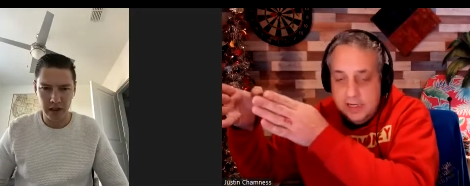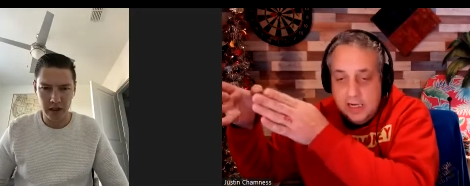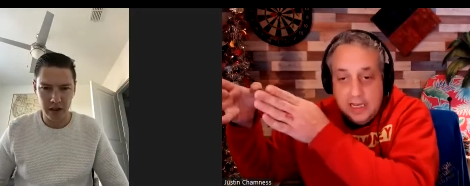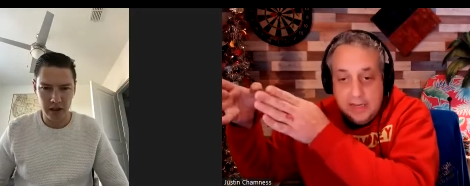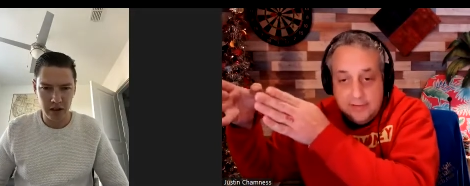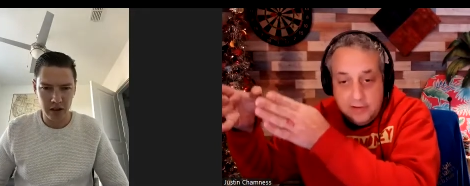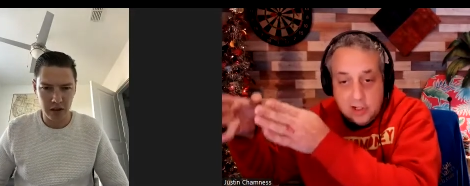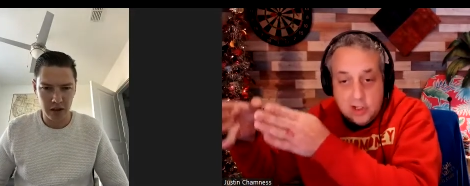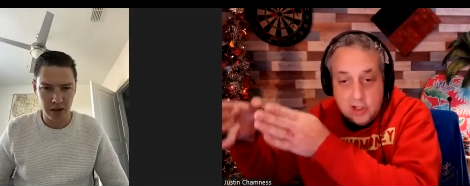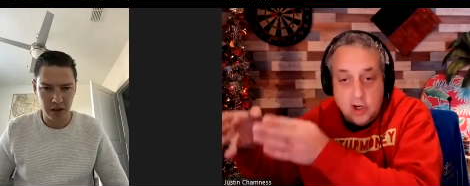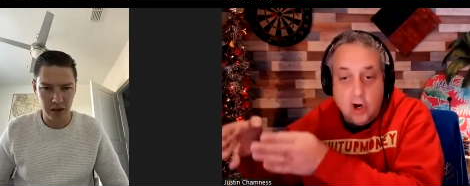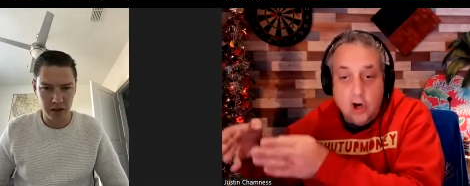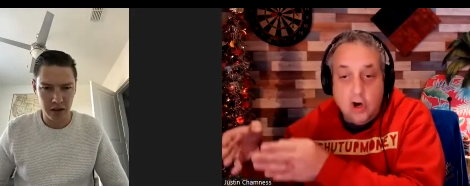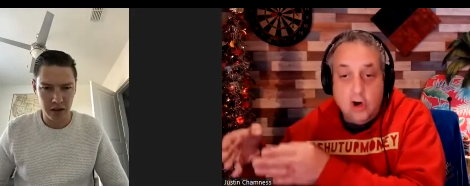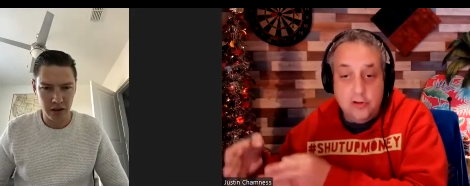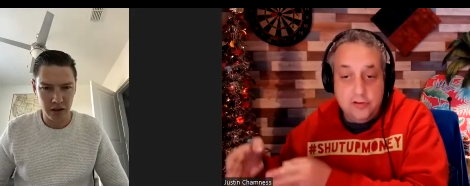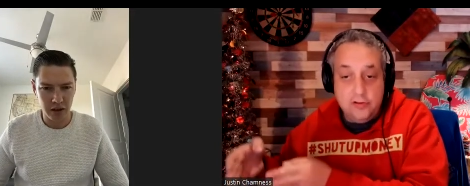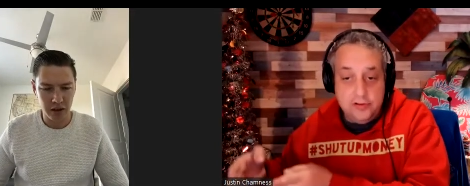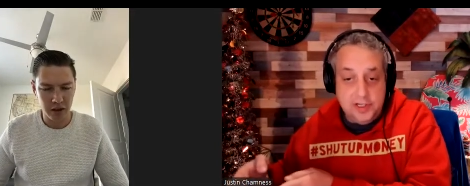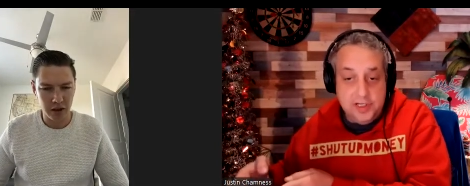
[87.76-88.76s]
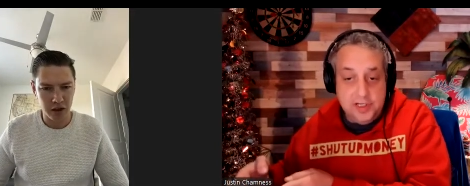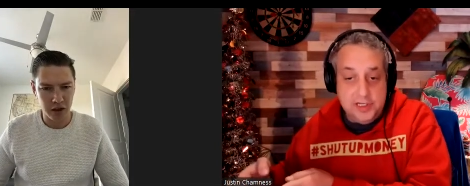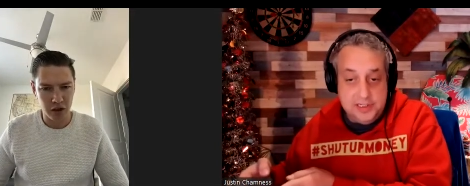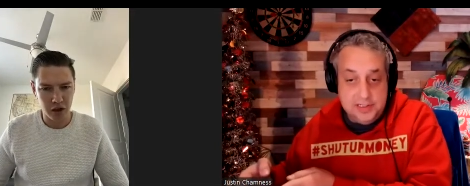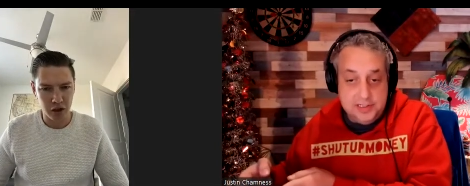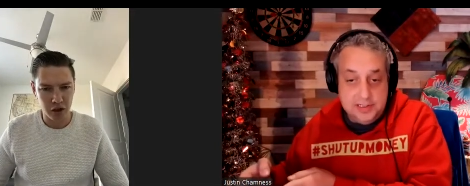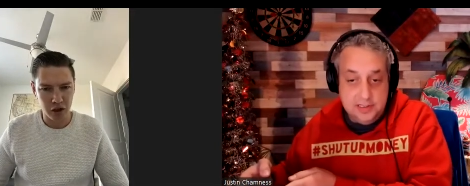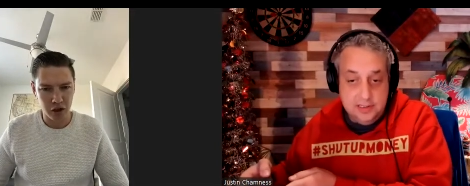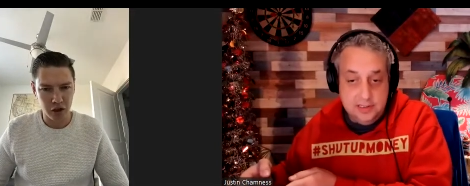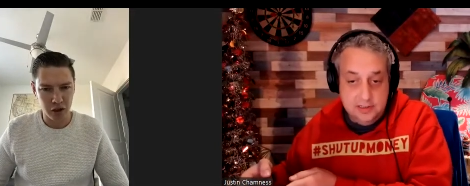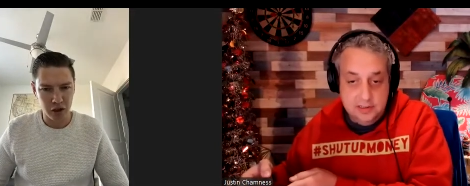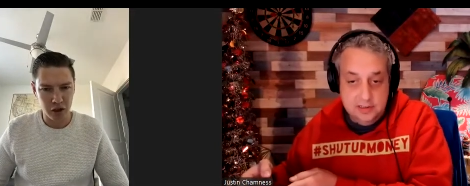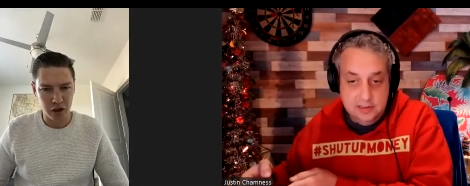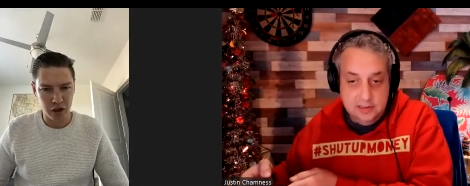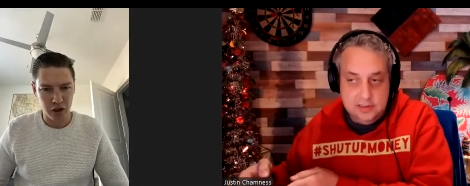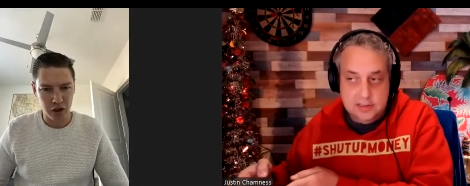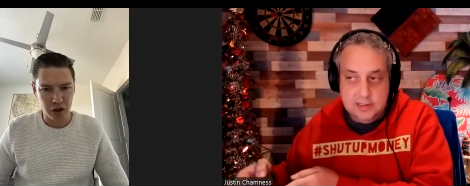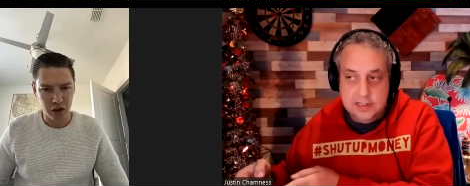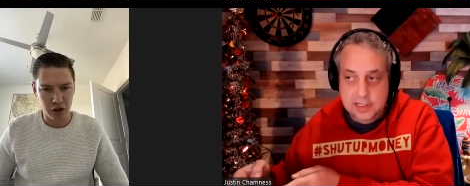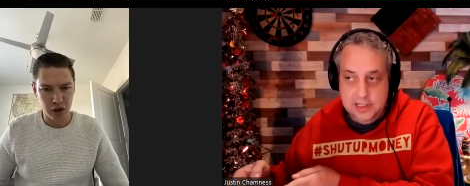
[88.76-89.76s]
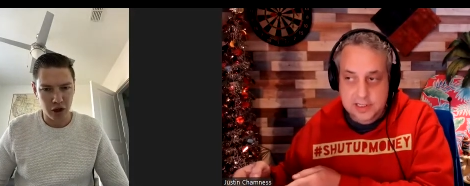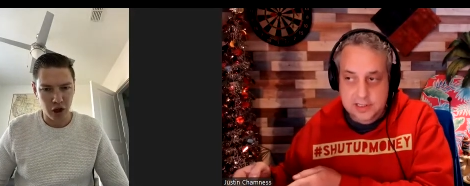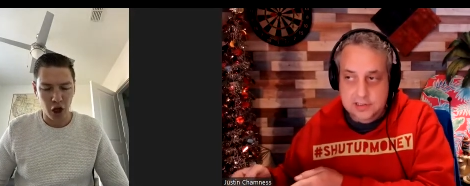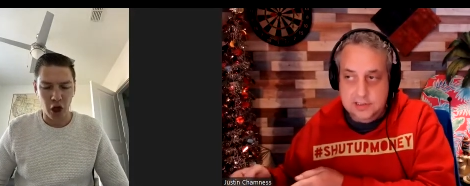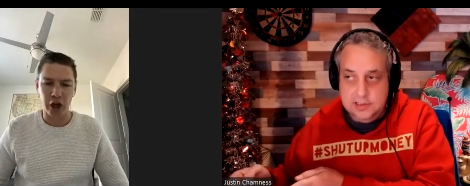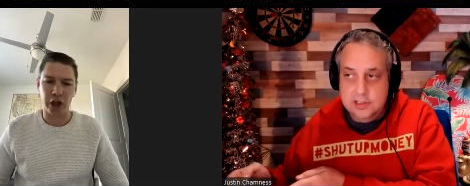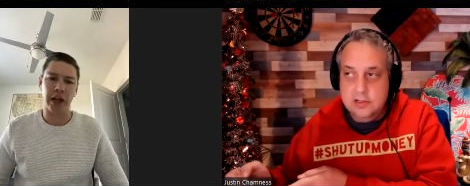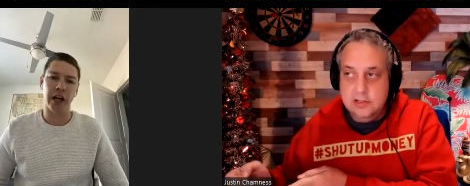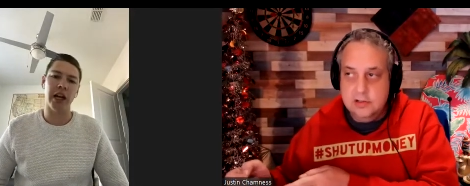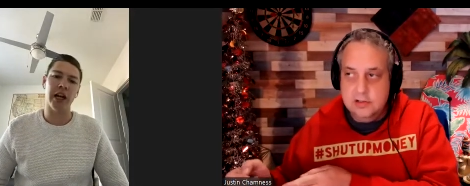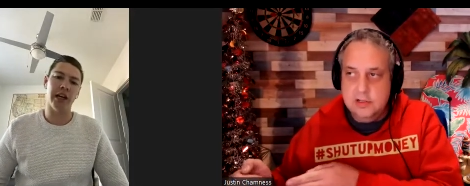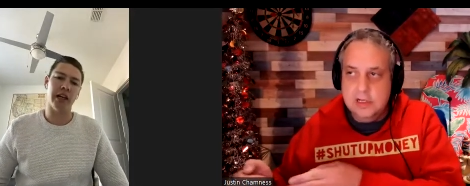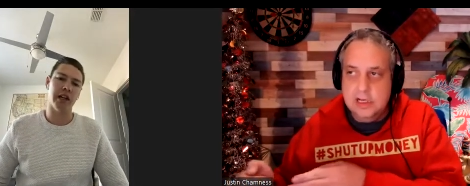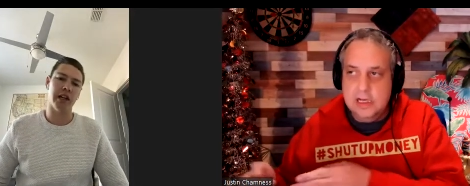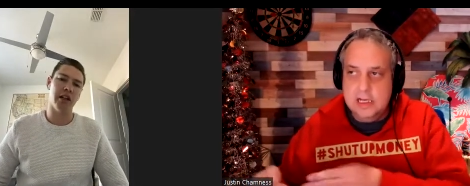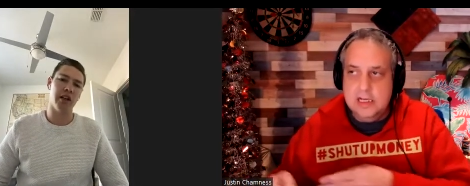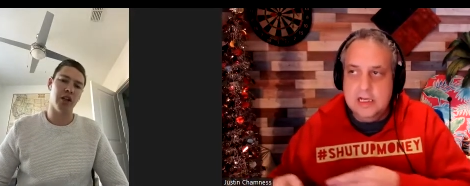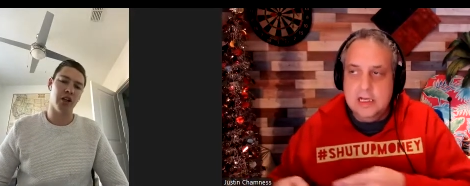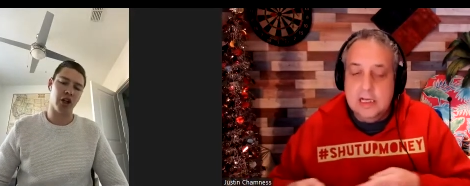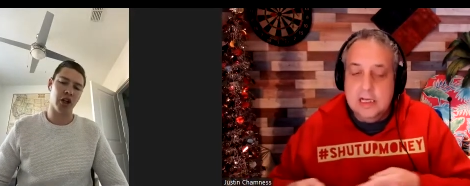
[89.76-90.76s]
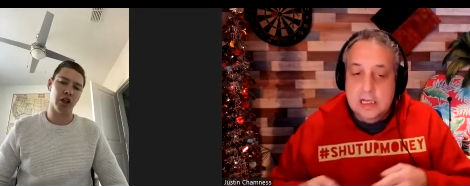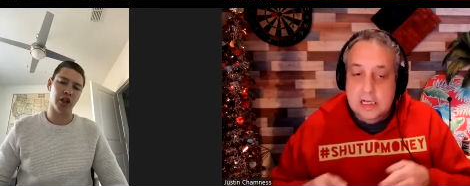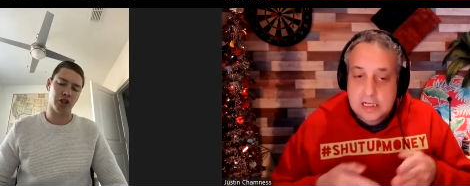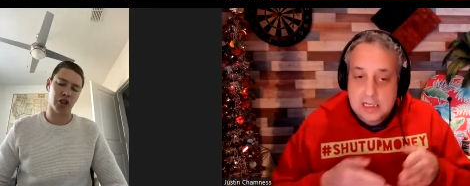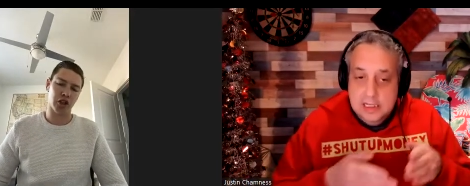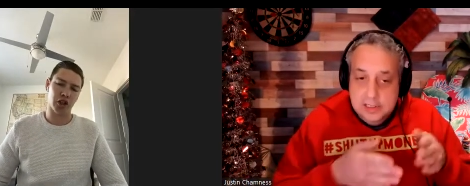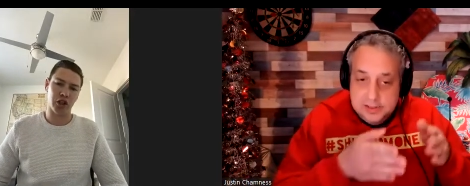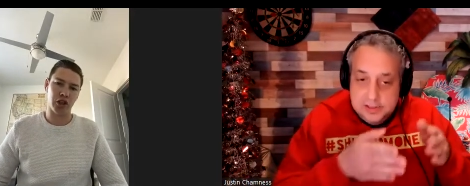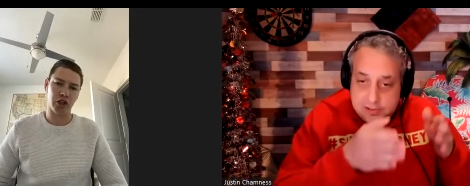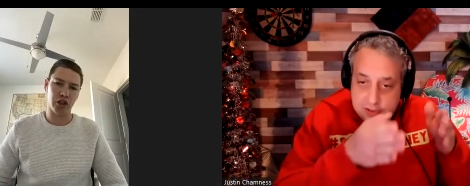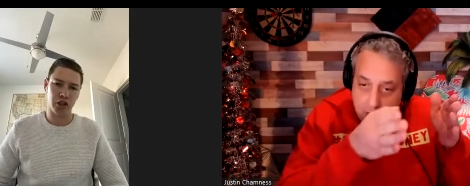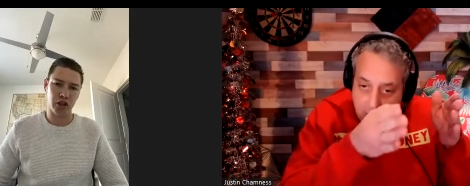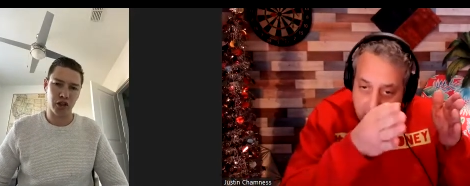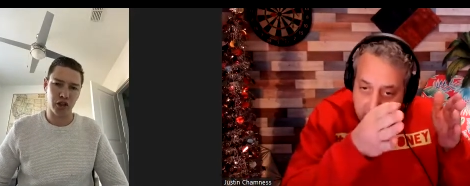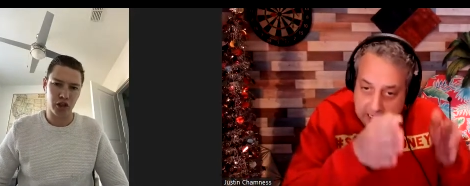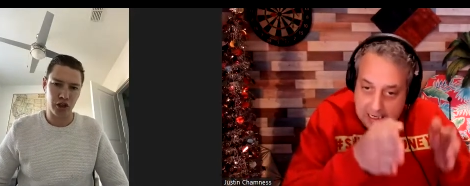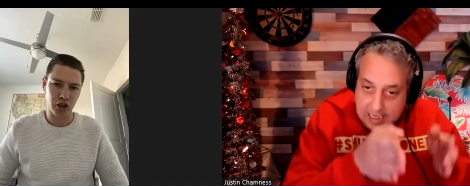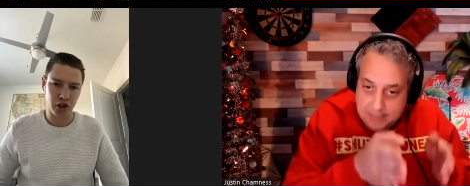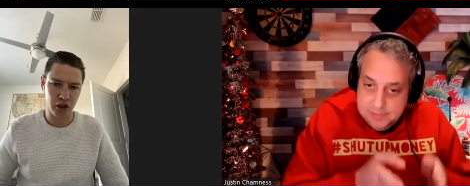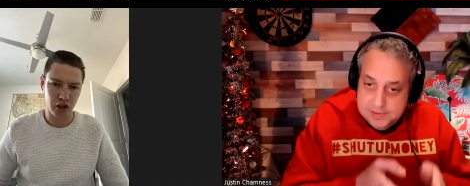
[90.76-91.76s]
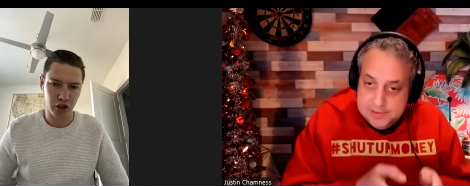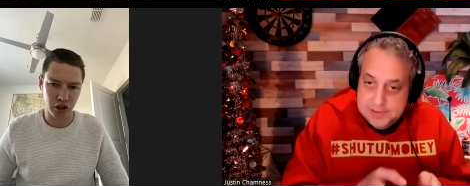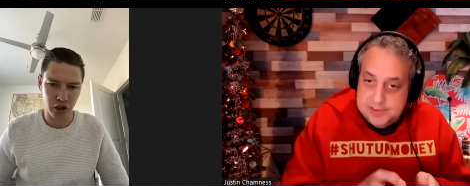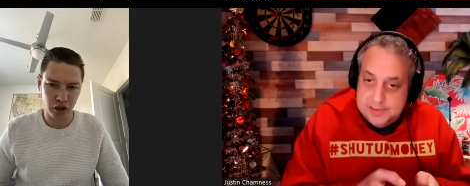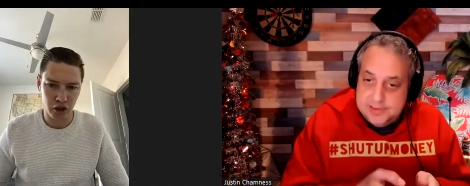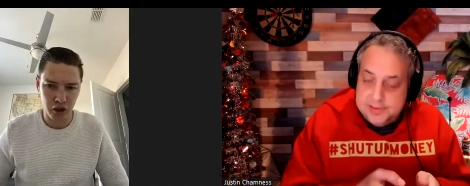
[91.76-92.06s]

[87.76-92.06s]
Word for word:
Speaker 1: have a call these stage. Okay, gotcha. So what happens